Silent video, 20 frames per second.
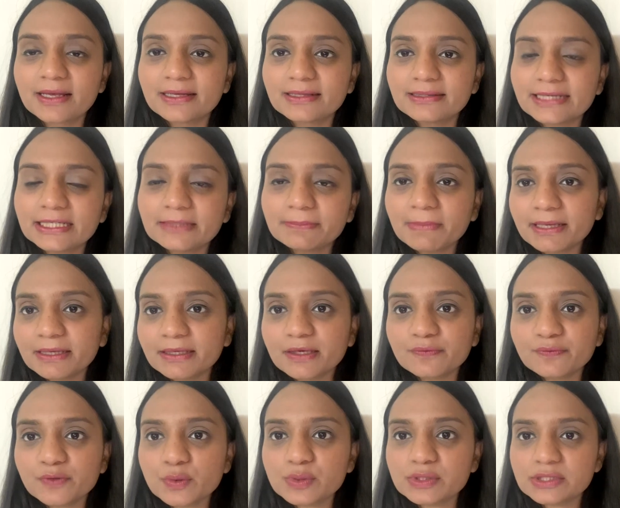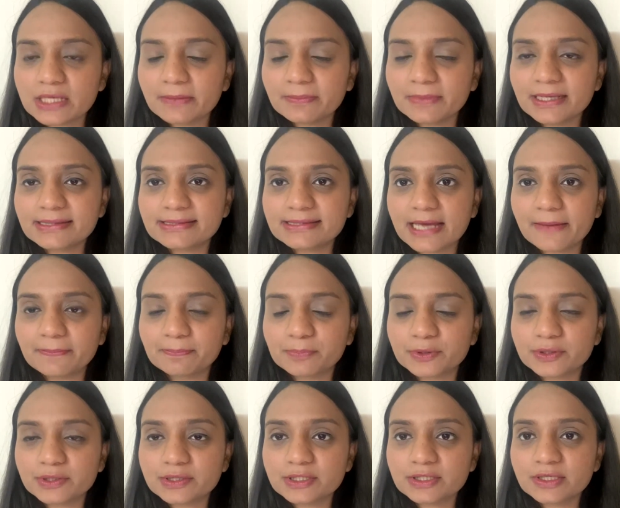Let me give you some
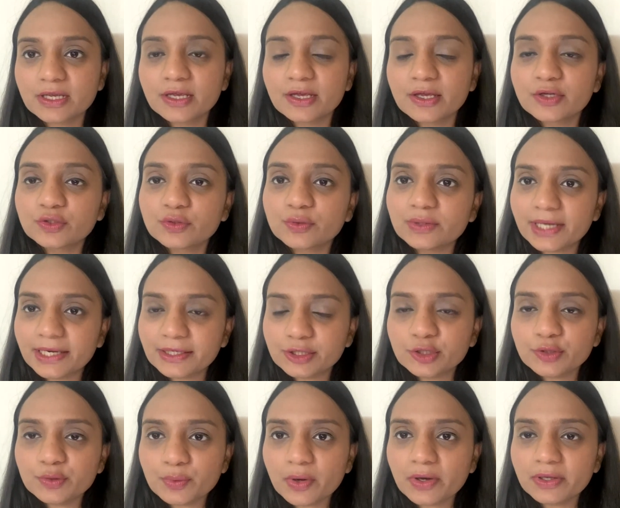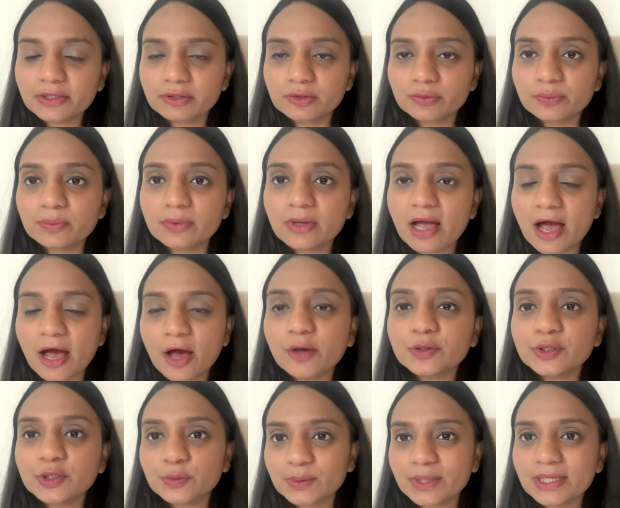examples to let you all know how
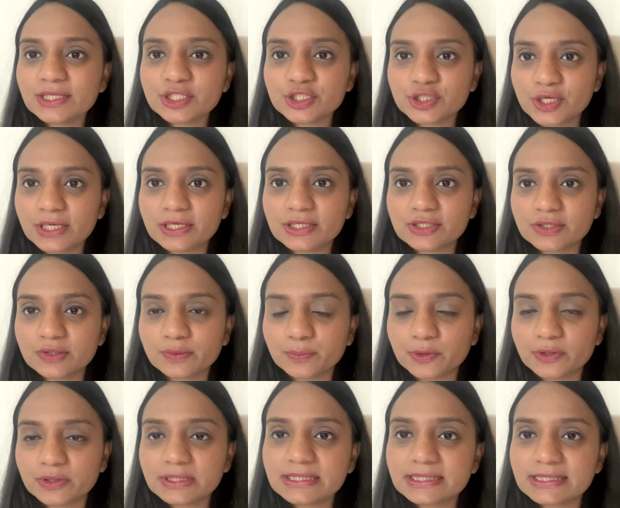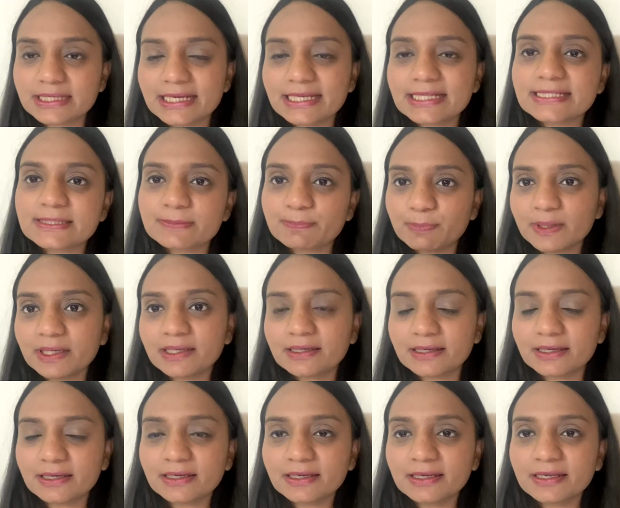you can change the words in
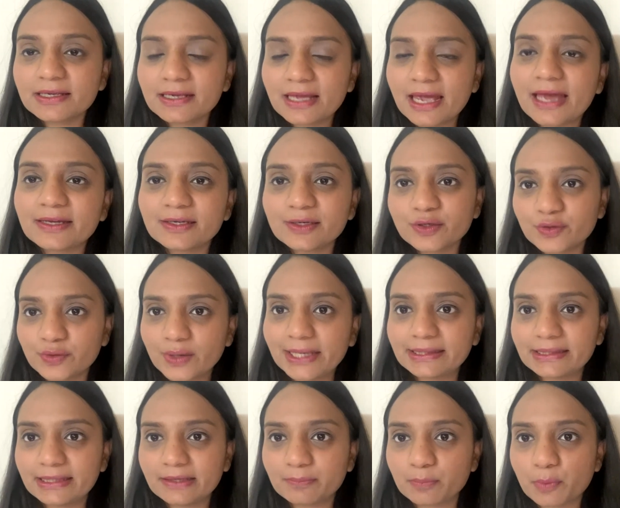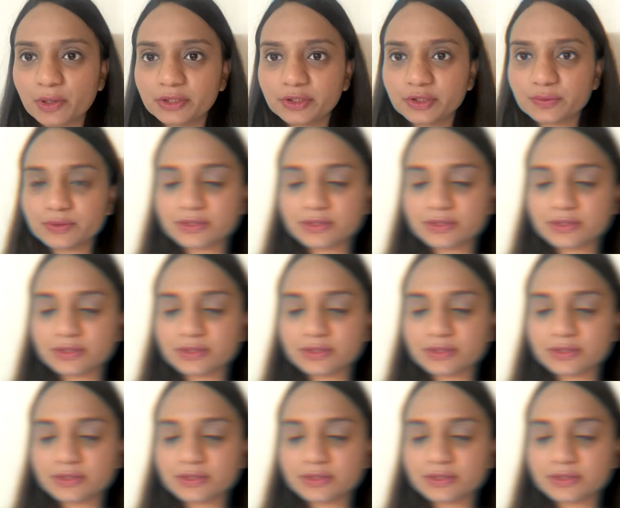speaking and in writing module.